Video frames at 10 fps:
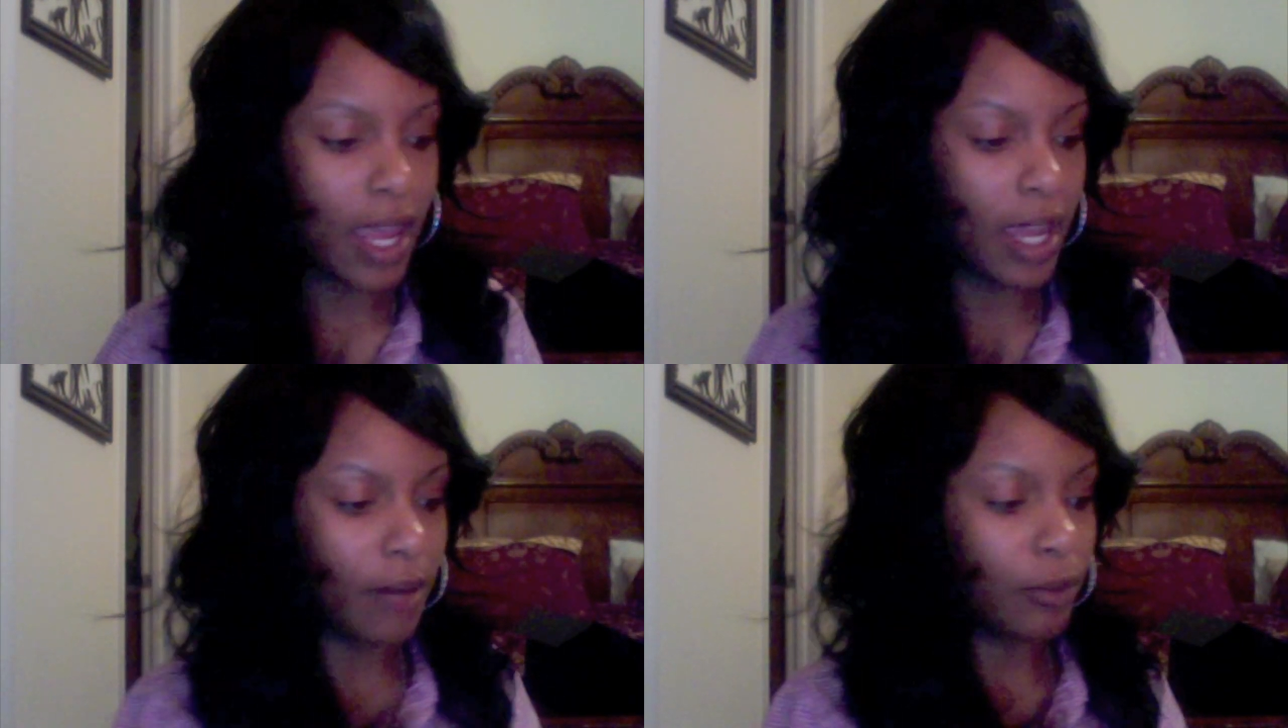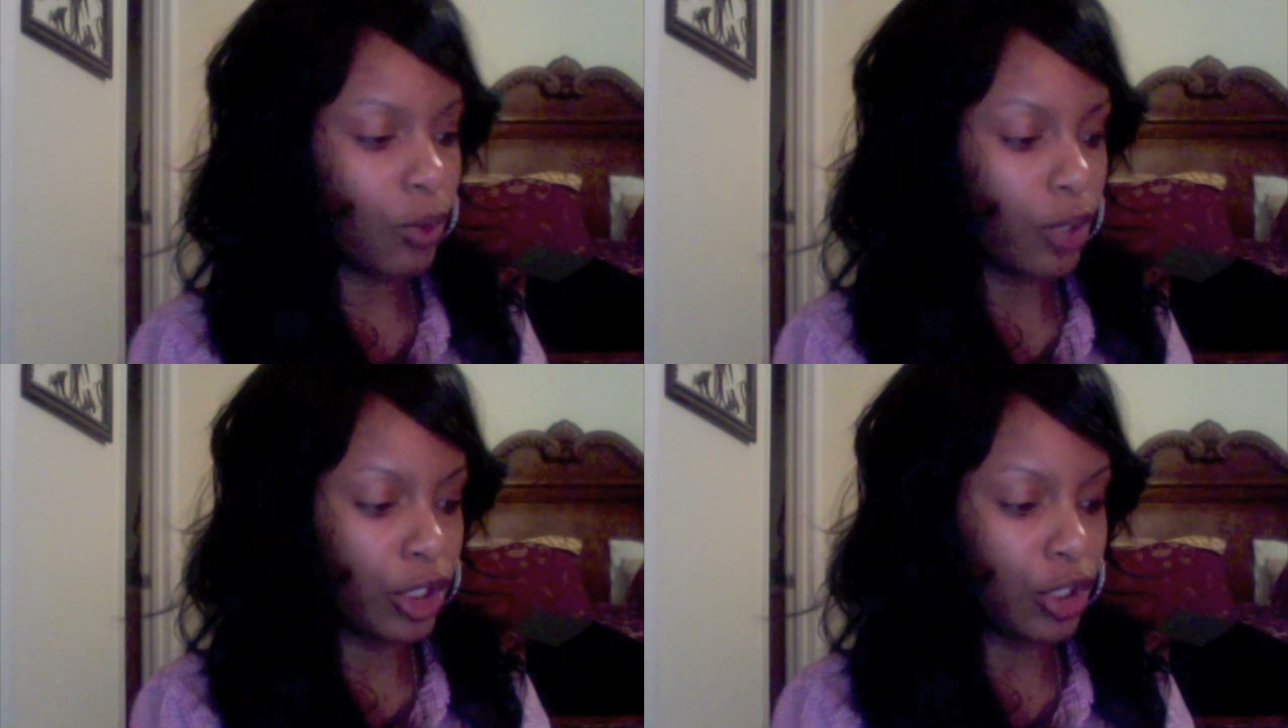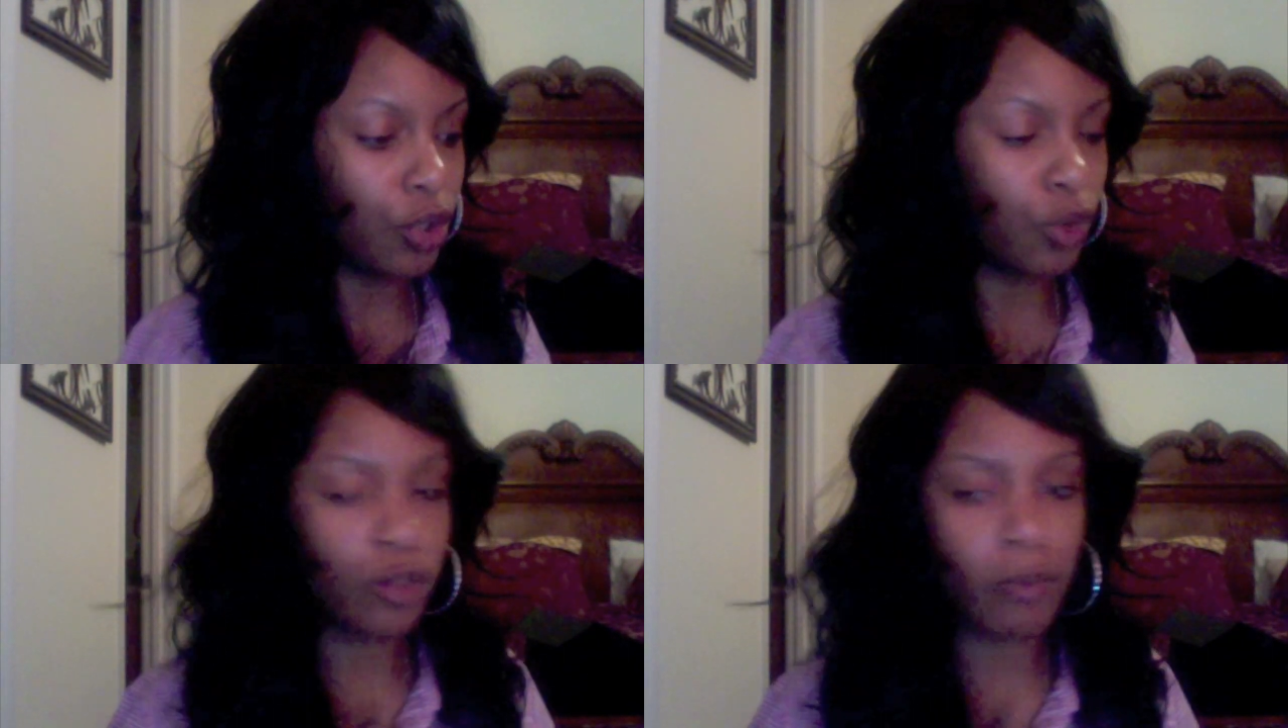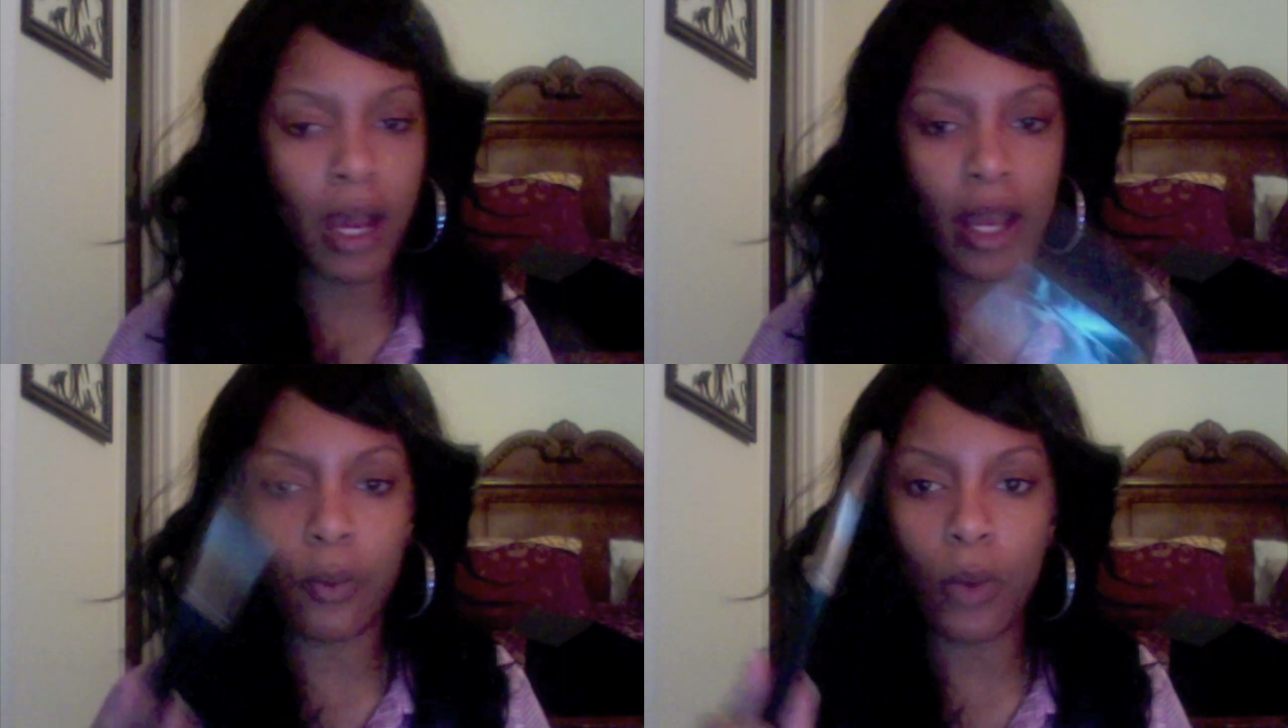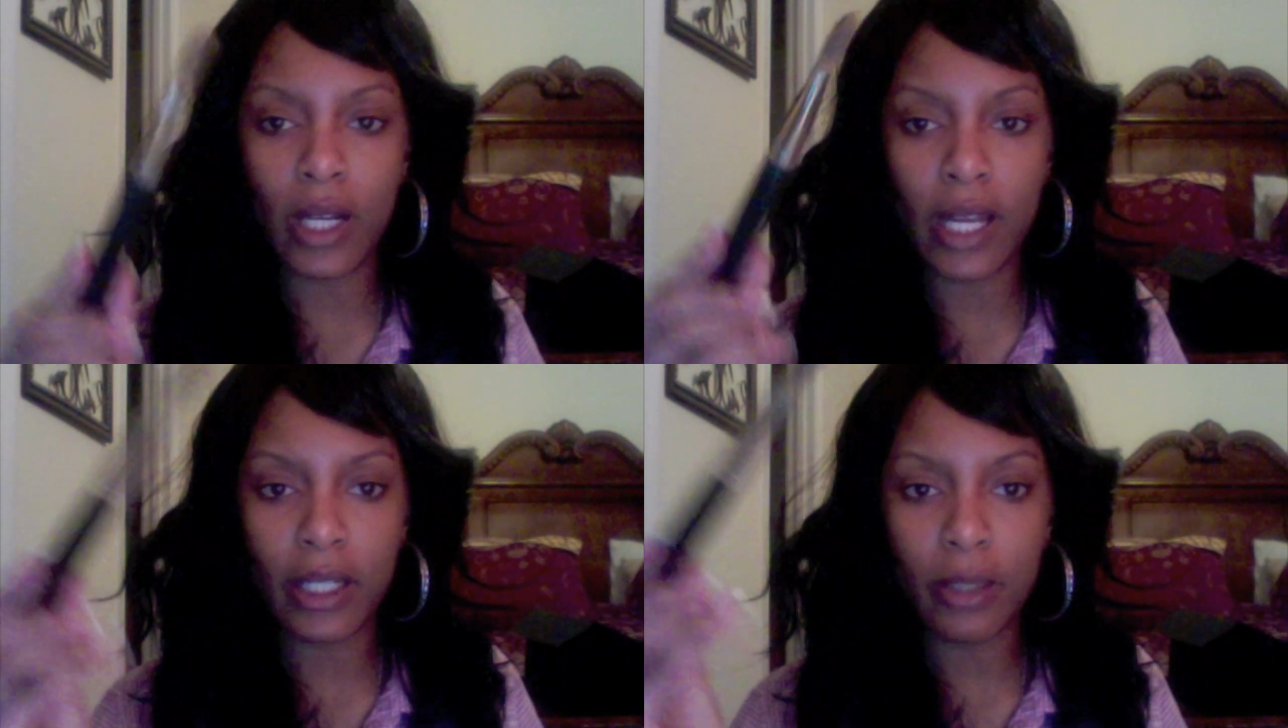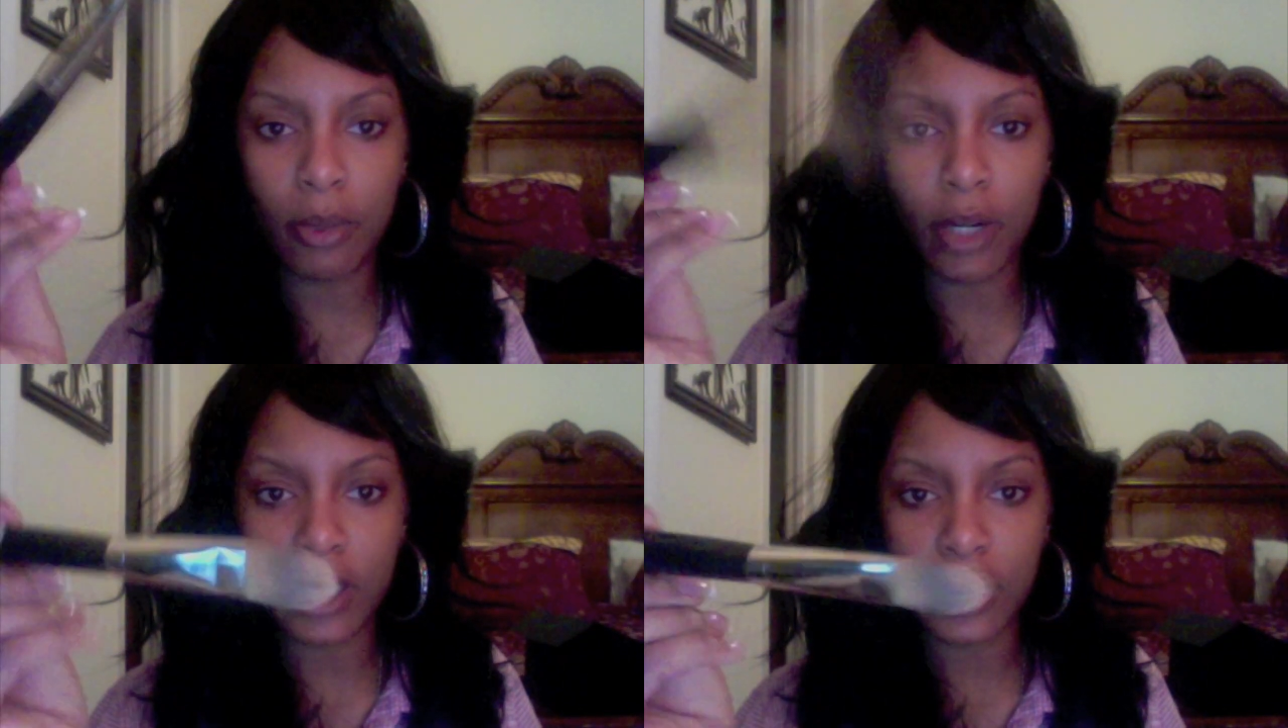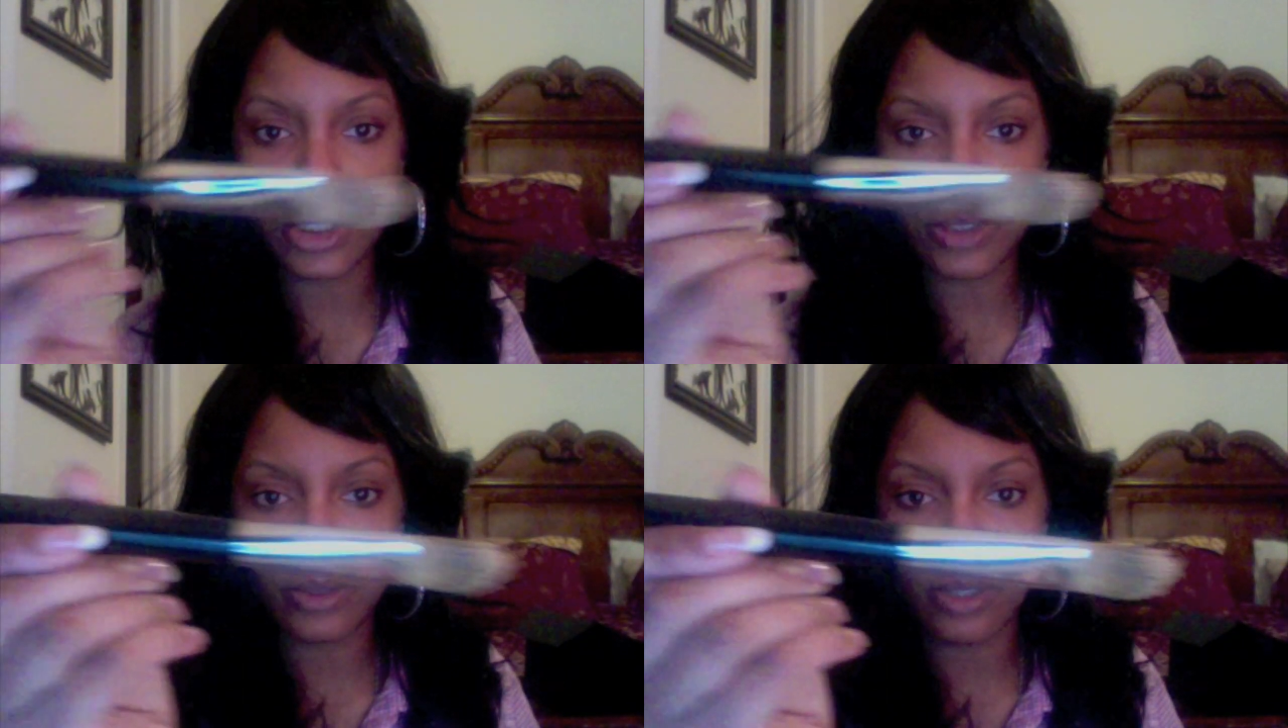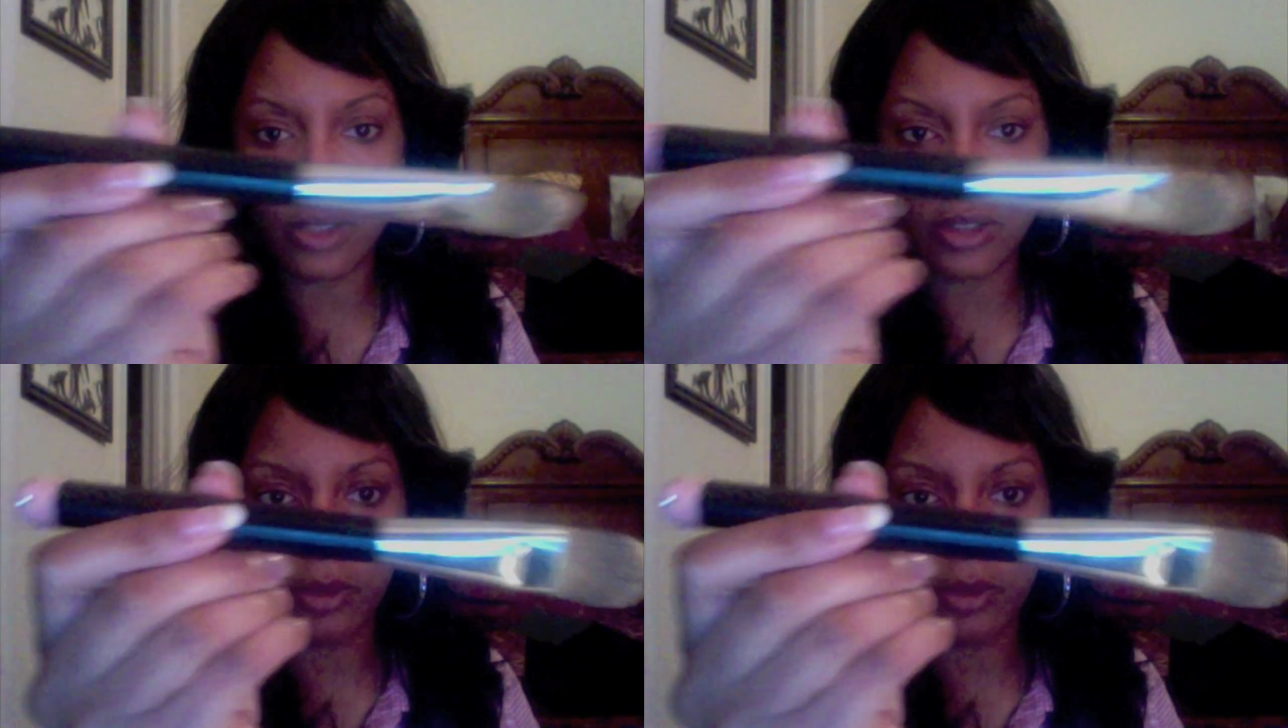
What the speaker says: And I'm going to use my 190 brush, also